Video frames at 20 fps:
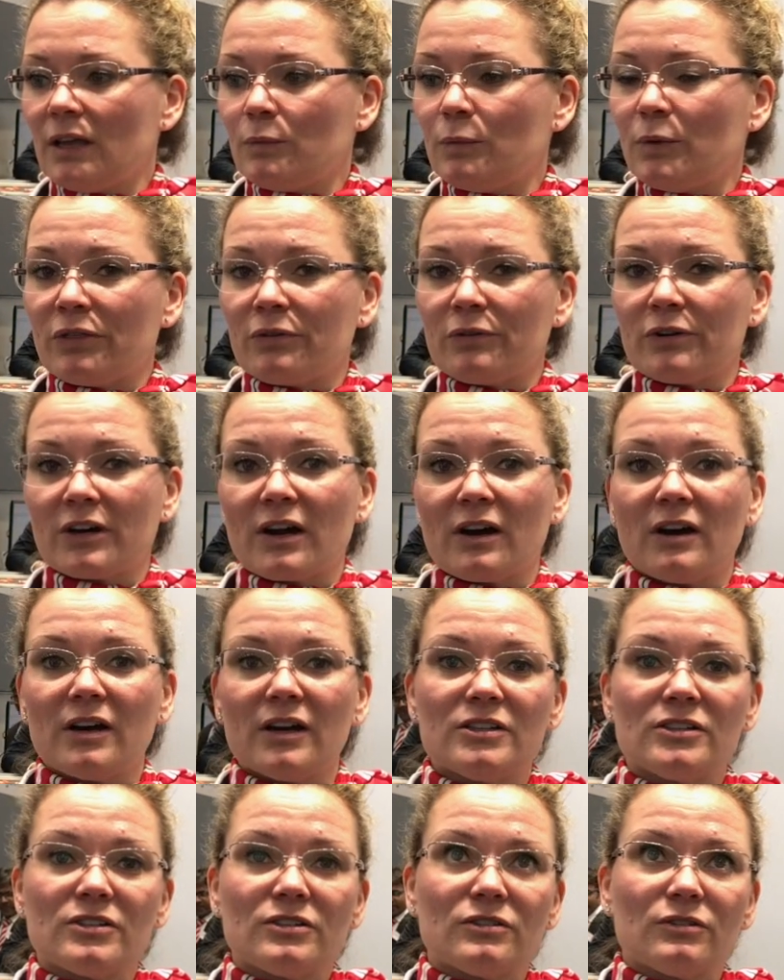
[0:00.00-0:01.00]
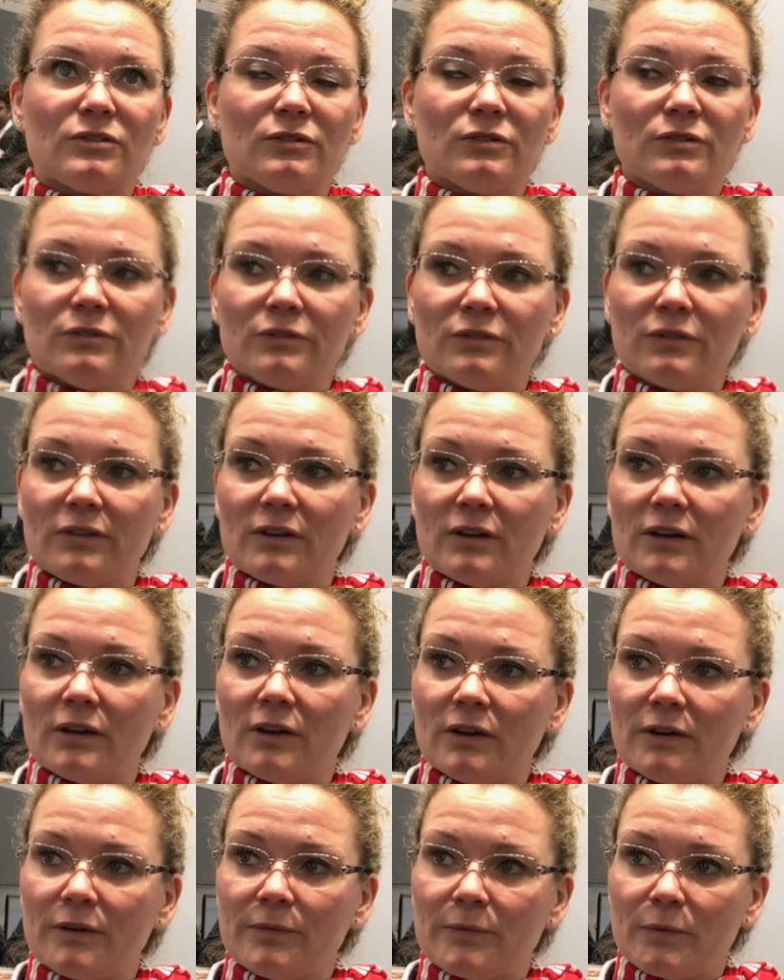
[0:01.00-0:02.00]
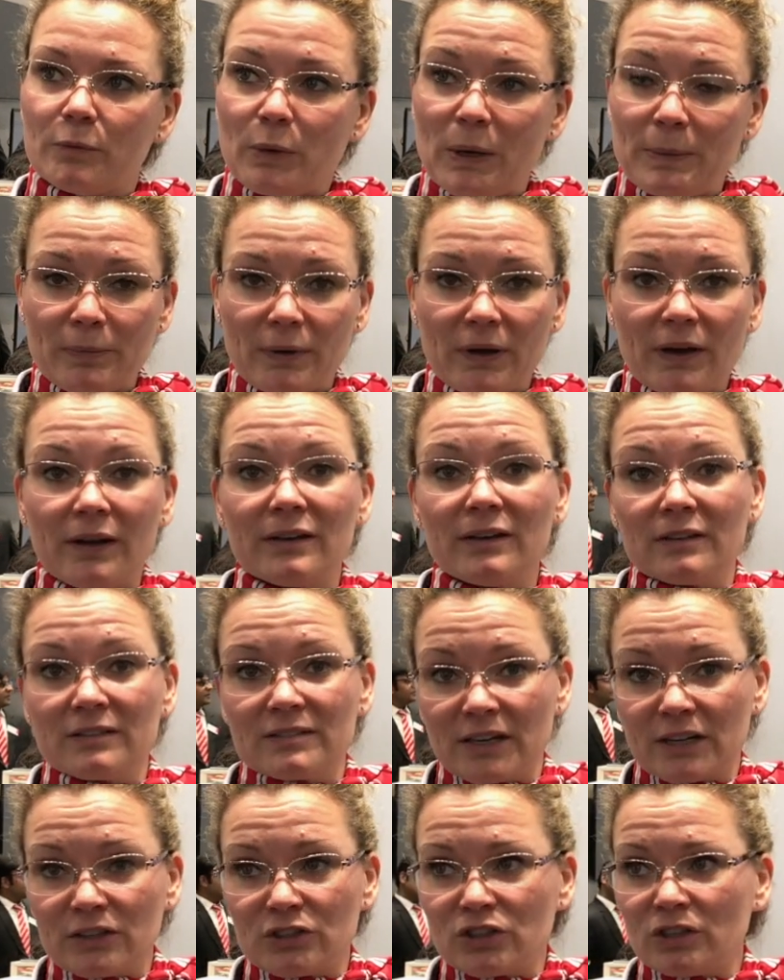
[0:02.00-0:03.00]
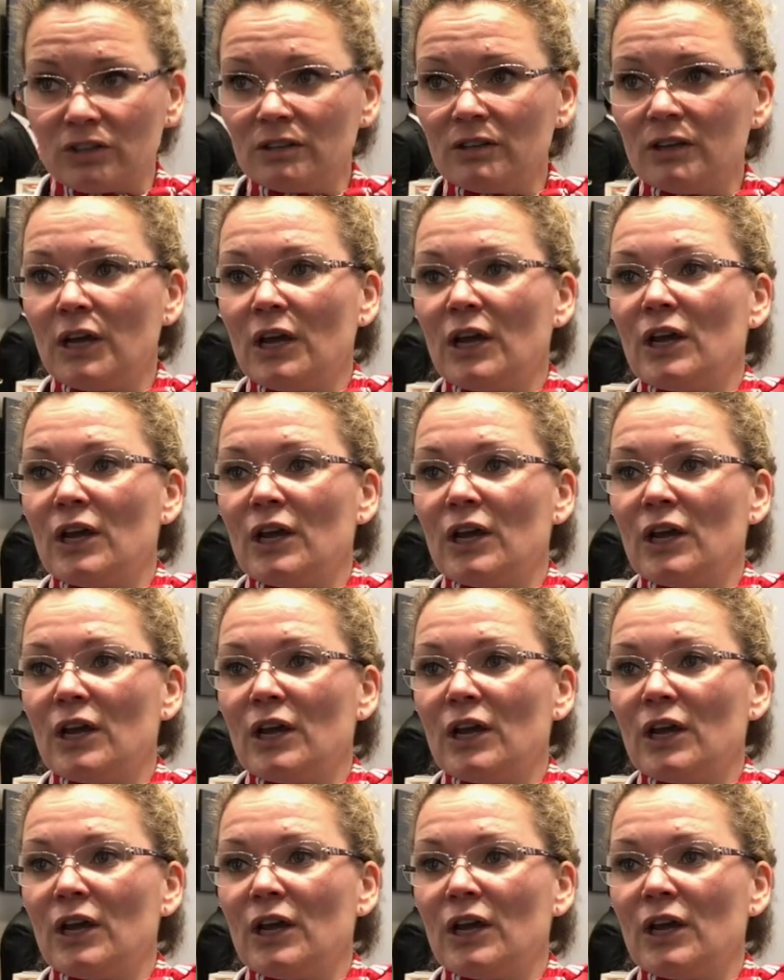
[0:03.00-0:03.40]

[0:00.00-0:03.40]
with regards to the web guiding section.